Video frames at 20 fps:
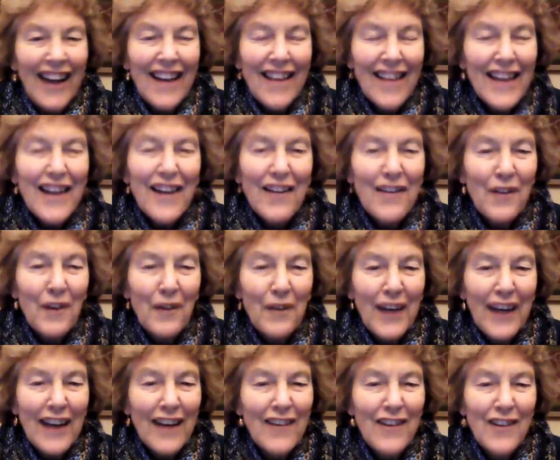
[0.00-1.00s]
Think of what
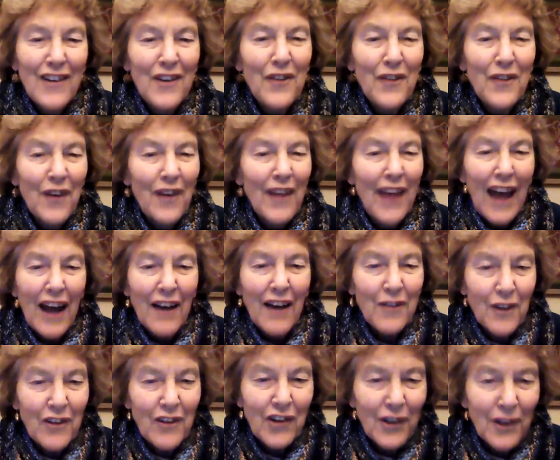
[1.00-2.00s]
we can do for that,
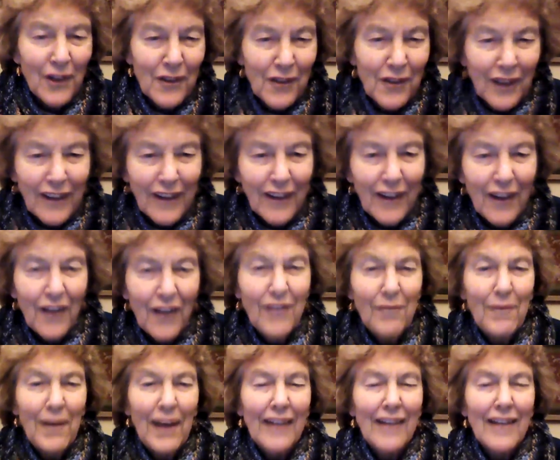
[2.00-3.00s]
for children, you know,
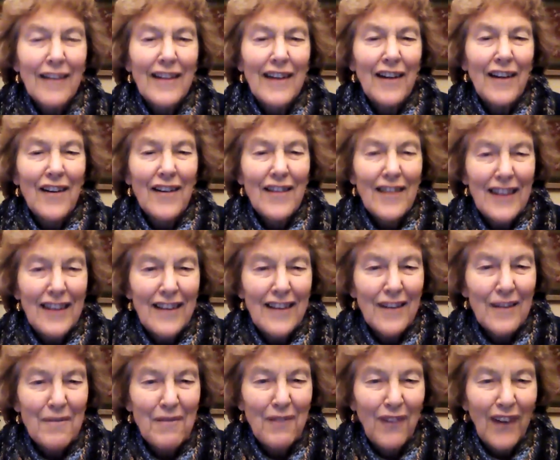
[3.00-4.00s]
back to
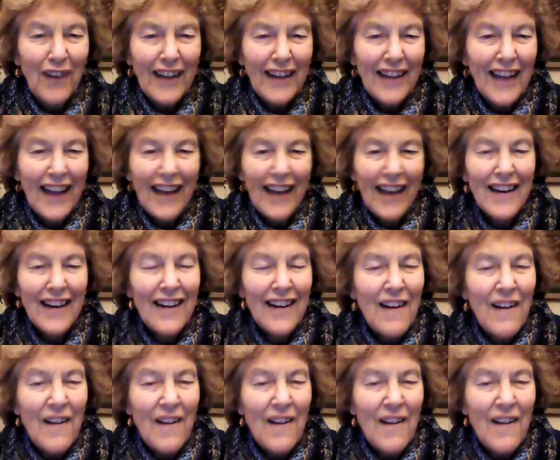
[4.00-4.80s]
Teresita's point, and